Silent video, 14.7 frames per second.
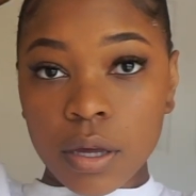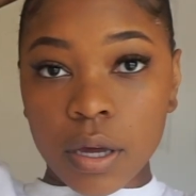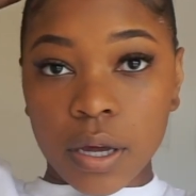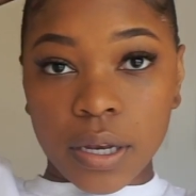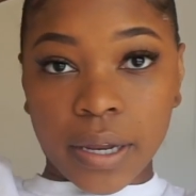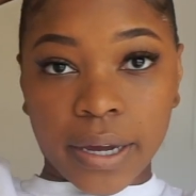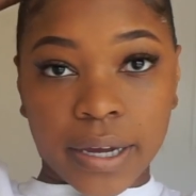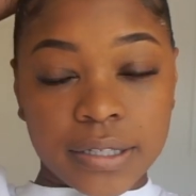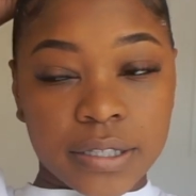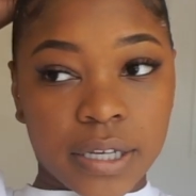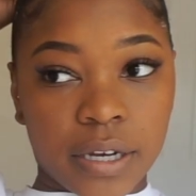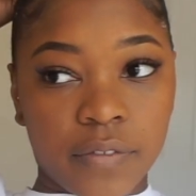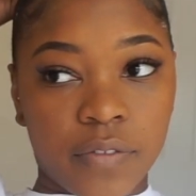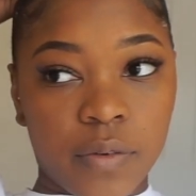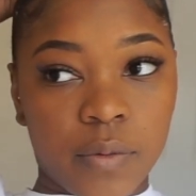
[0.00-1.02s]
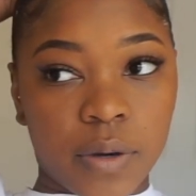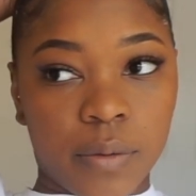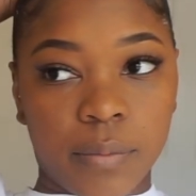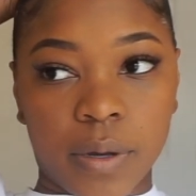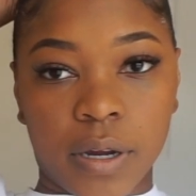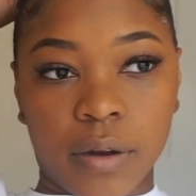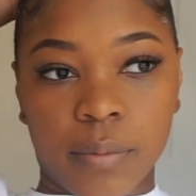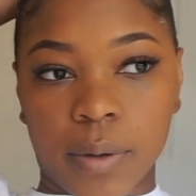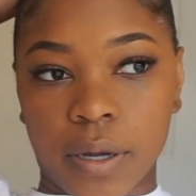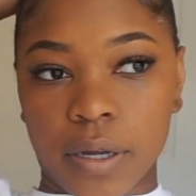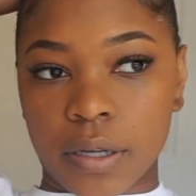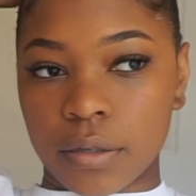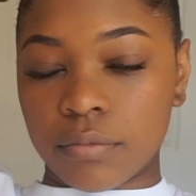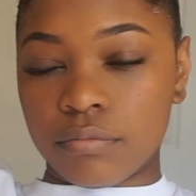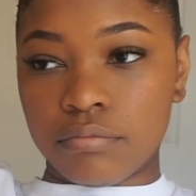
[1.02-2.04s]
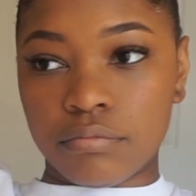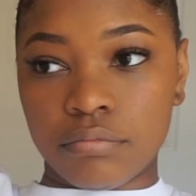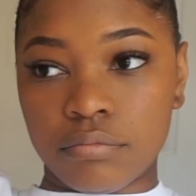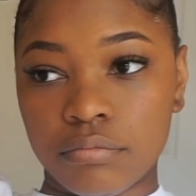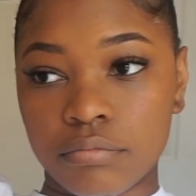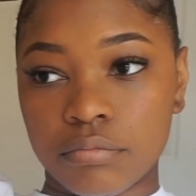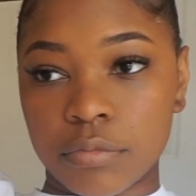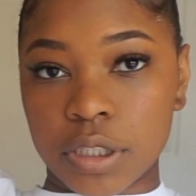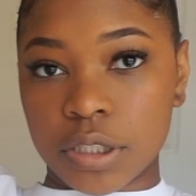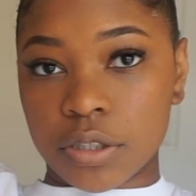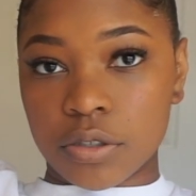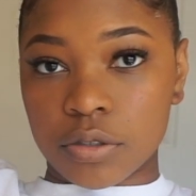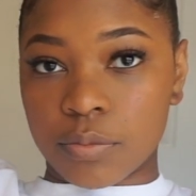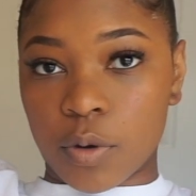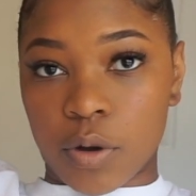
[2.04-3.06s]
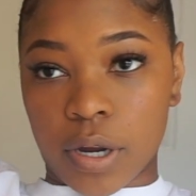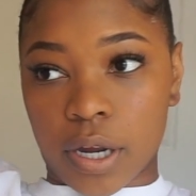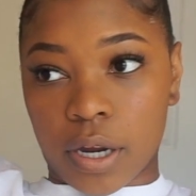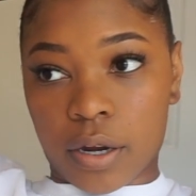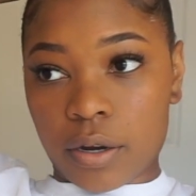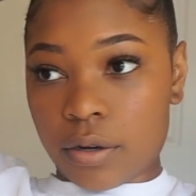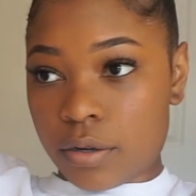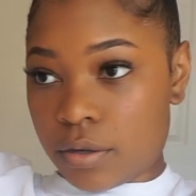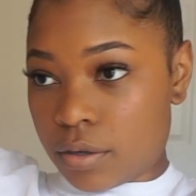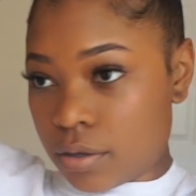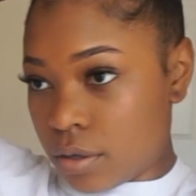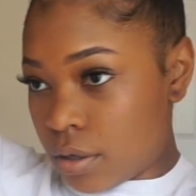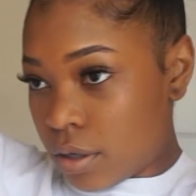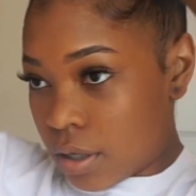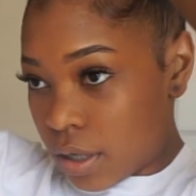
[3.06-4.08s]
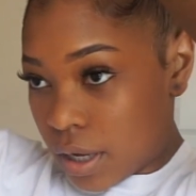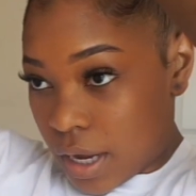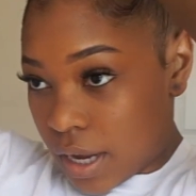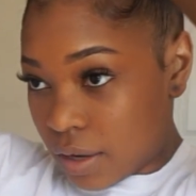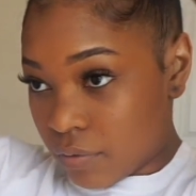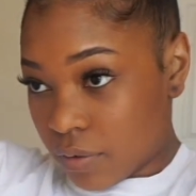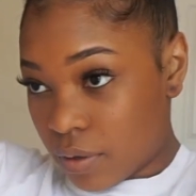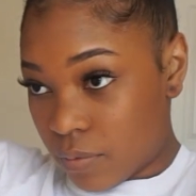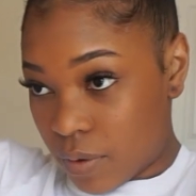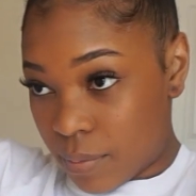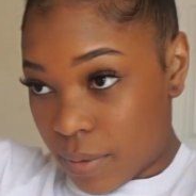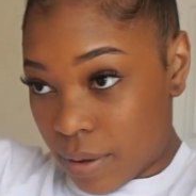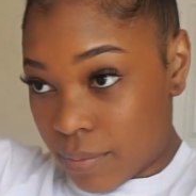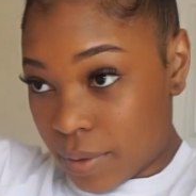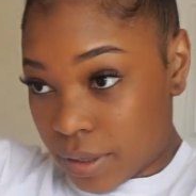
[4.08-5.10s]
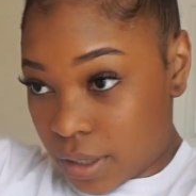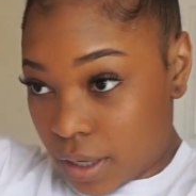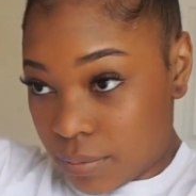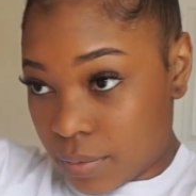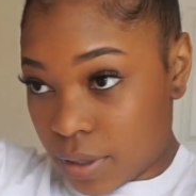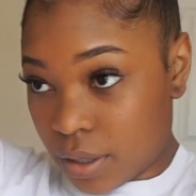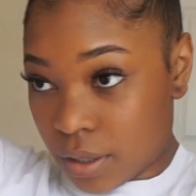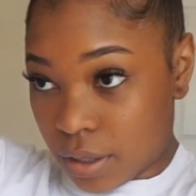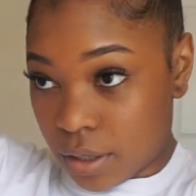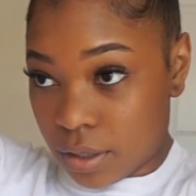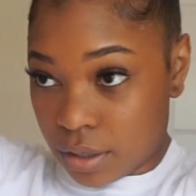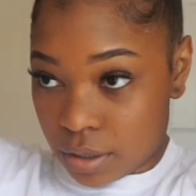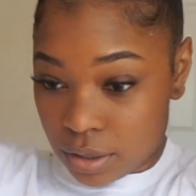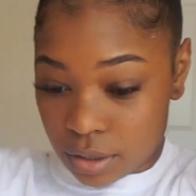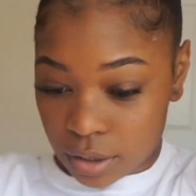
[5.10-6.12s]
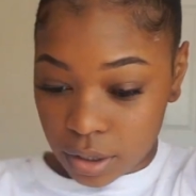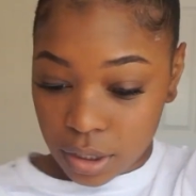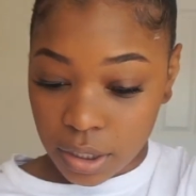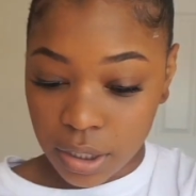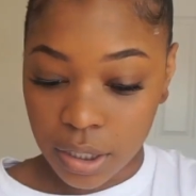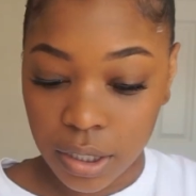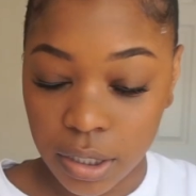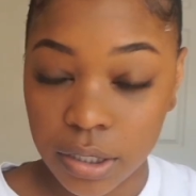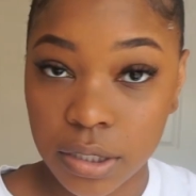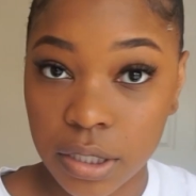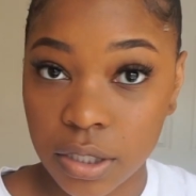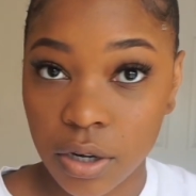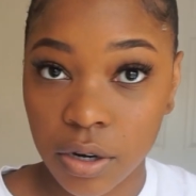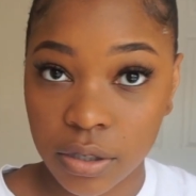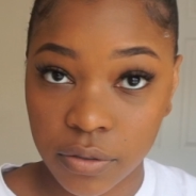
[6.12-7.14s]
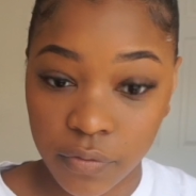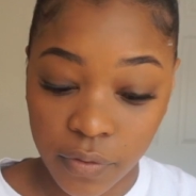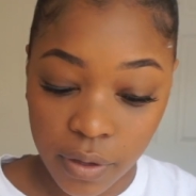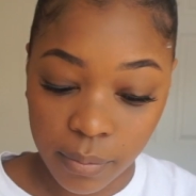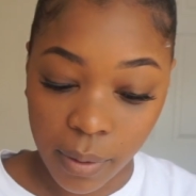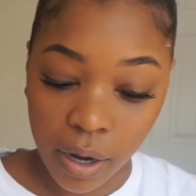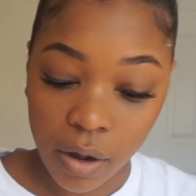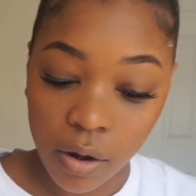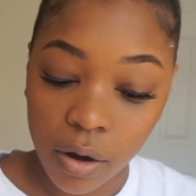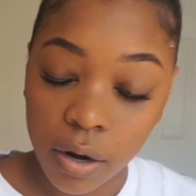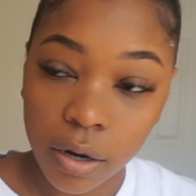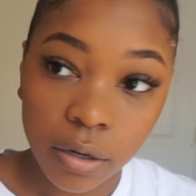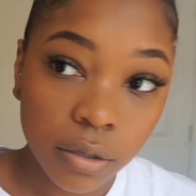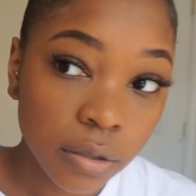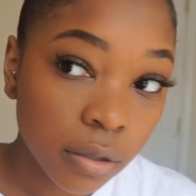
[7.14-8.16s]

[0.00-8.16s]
And like I said, if you want a bigger bun, just use more hair. I don't really want my bun that big because it's hard to fit in my car.